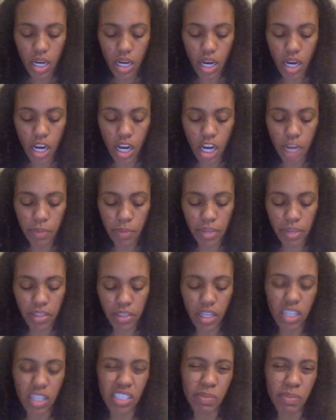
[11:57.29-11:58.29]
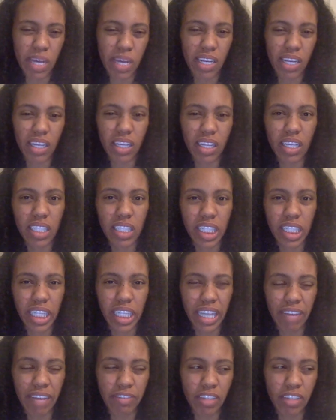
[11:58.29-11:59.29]
And then cosmetic and
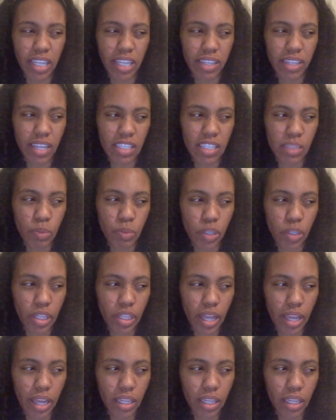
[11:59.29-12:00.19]
cleaning, I feel like that's more like,